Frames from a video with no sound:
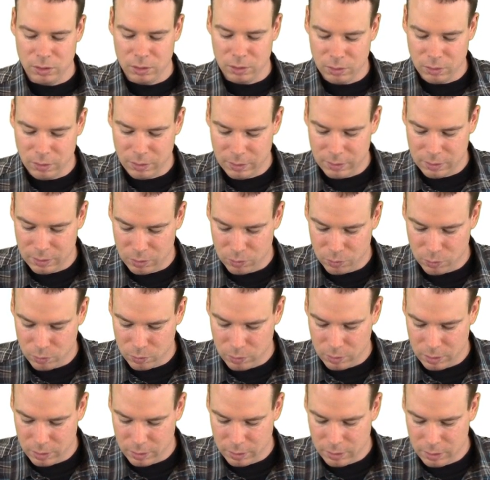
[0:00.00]
So this is
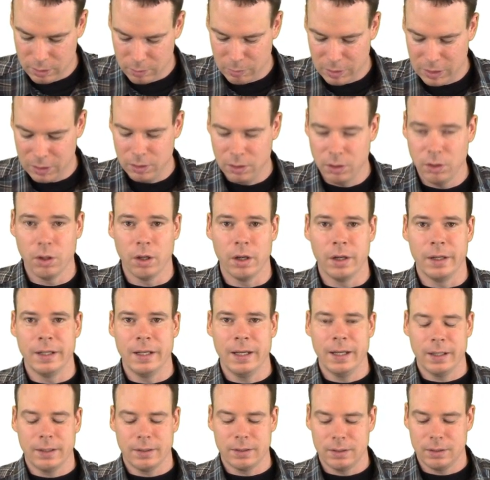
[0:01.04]
really dependent on
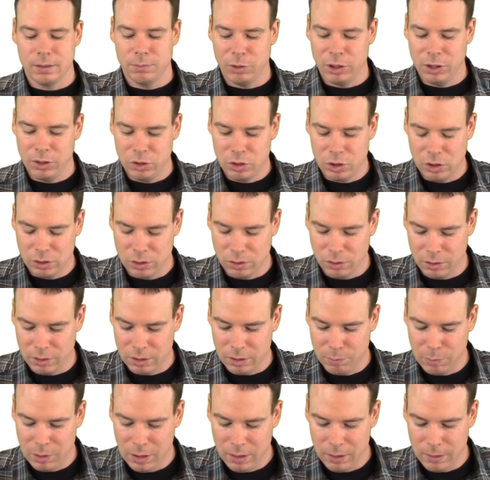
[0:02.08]
x, but it's just going to
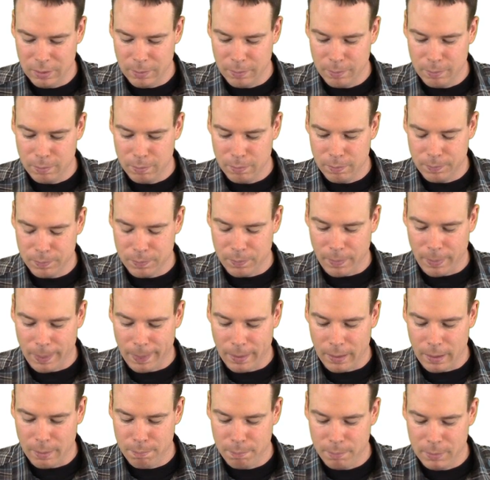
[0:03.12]
be
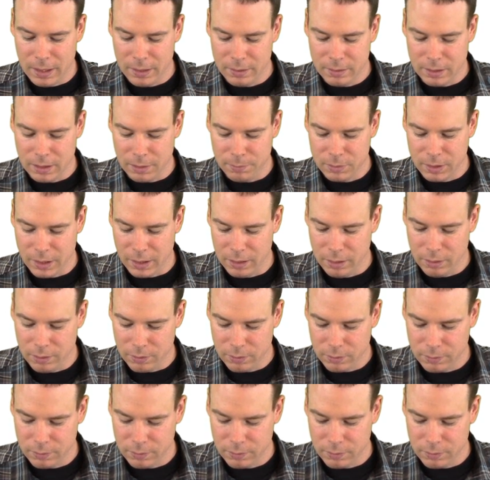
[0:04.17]
base times height.